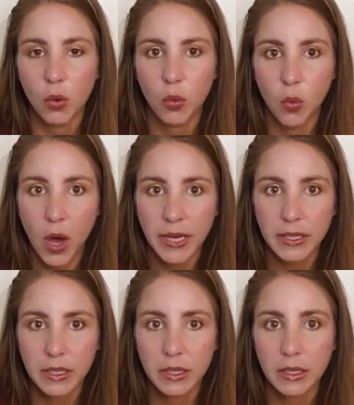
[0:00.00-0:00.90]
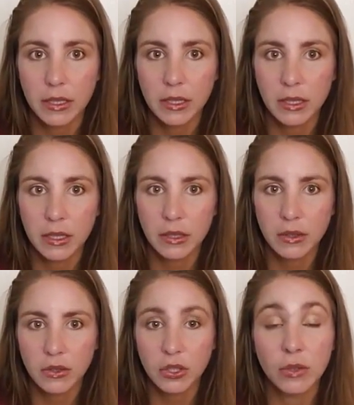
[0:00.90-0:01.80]
what
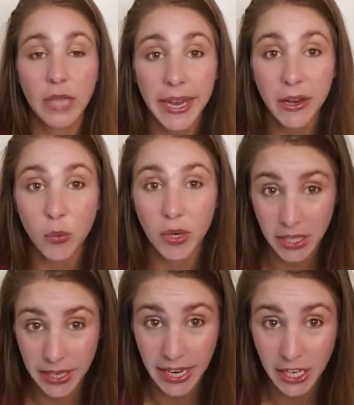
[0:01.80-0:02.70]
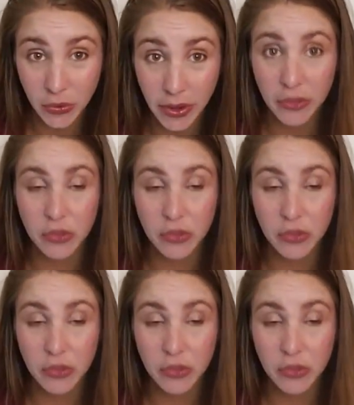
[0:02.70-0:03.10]
to like or what to engage with.